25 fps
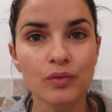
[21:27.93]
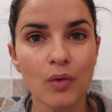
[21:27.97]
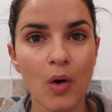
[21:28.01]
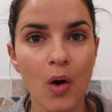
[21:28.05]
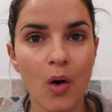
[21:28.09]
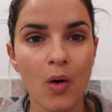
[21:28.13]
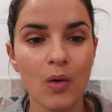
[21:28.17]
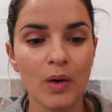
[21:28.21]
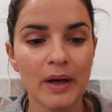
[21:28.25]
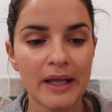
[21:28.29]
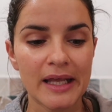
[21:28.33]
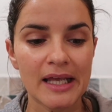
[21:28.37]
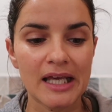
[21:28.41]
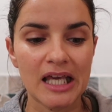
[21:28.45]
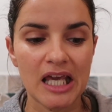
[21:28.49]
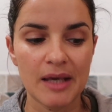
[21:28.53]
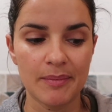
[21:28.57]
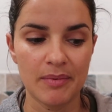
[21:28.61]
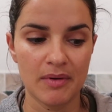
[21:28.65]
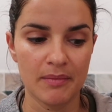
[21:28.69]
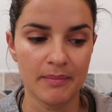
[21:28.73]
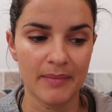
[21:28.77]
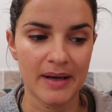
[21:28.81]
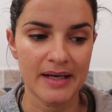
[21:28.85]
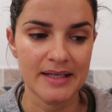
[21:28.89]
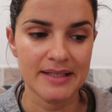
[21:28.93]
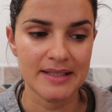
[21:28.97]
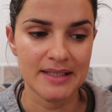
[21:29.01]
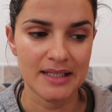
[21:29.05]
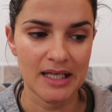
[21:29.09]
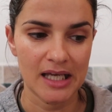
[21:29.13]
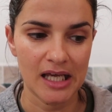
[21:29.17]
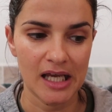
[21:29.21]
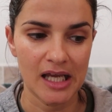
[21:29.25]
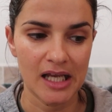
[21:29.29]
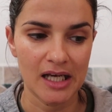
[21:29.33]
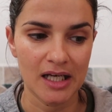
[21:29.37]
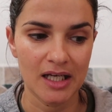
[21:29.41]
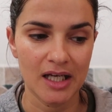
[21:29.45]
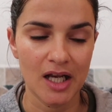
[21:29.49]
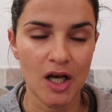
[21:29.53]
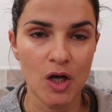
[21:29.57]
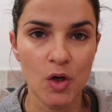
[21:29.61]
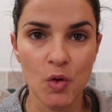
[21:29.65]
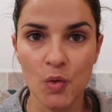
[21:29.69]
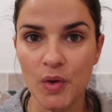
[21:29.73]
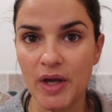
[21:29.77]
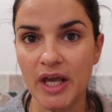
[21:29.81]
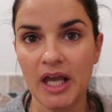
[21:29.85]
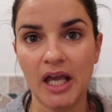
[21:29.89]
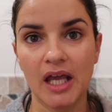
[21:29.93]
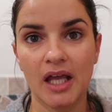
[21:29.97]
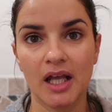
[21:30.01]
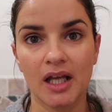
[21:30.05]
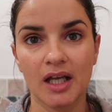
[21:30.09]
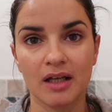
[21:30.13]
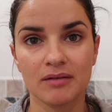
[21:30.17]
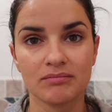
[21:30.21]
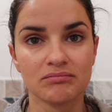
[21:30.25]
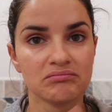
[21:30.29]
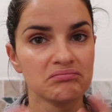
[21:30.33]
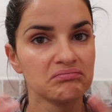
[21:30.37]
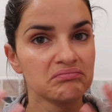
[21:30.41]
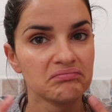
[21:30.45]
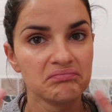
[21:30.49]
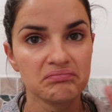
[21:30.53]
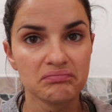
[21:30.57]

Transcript: role in keeping my skin looking